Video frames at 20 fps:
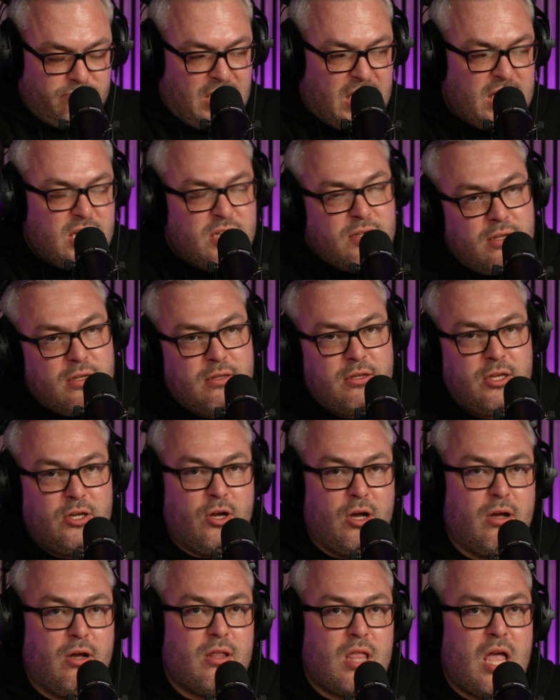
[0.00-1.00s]

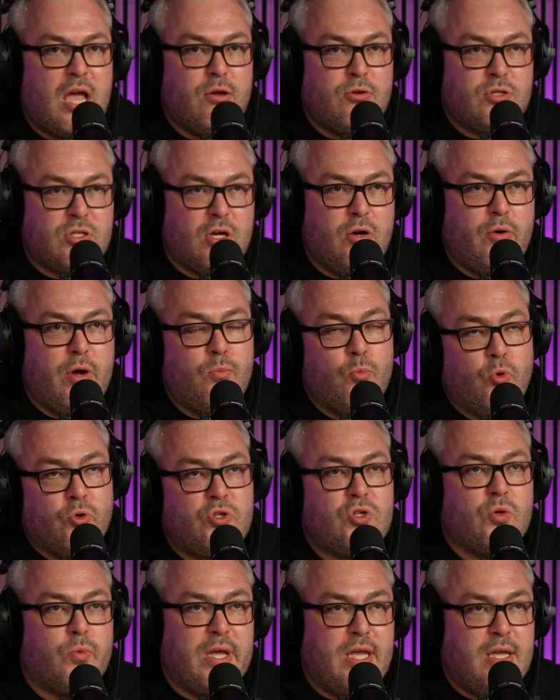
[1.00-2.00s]
I used to go in
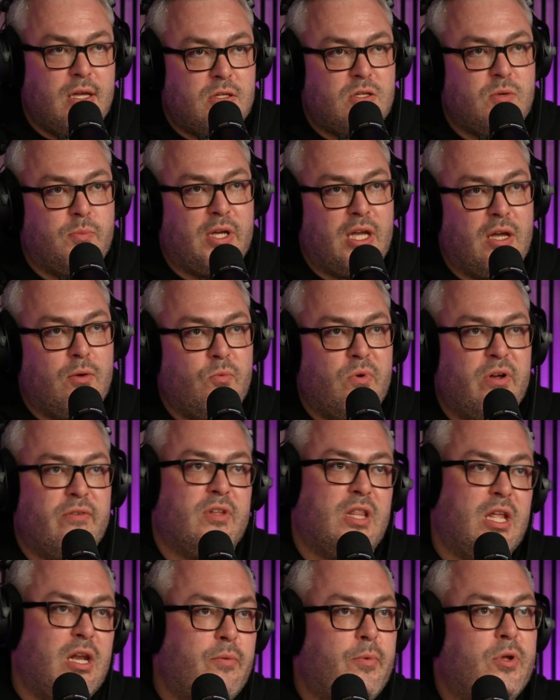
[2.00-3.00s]
once a week to begin with,
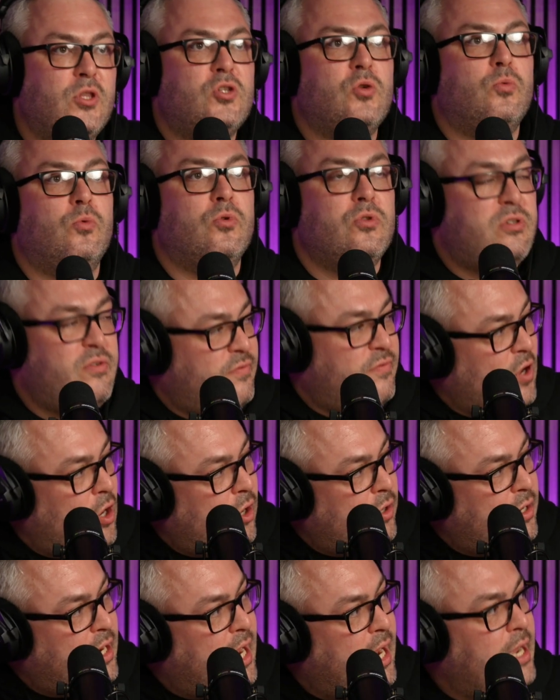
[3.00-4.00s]
and then it went to once a
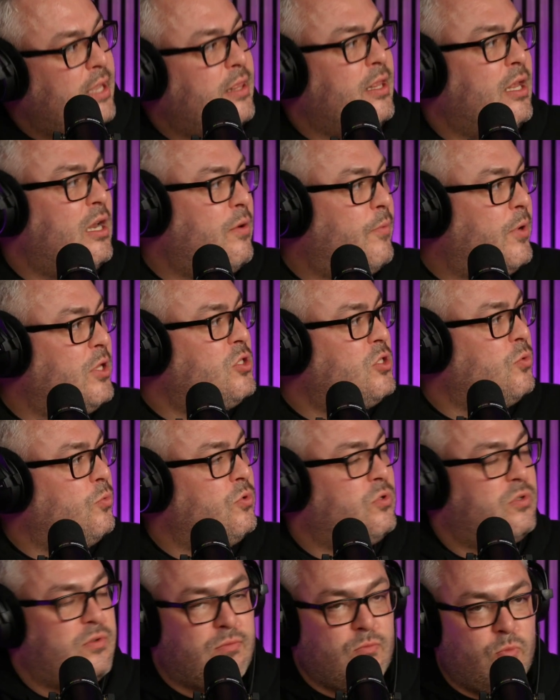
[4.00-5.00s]
fortnight, and then it went to
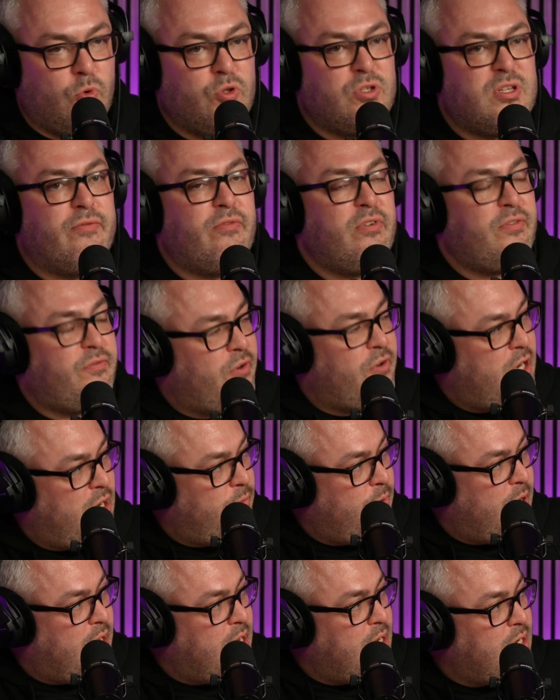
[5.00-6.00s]
once every
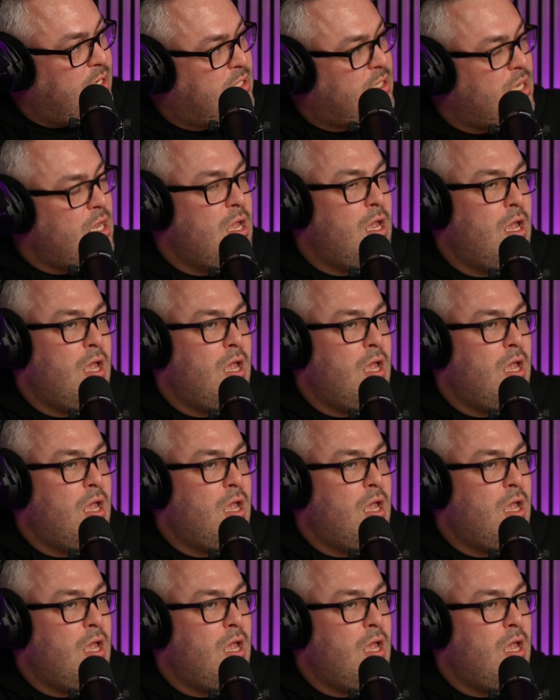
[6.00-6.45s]
3 weeks.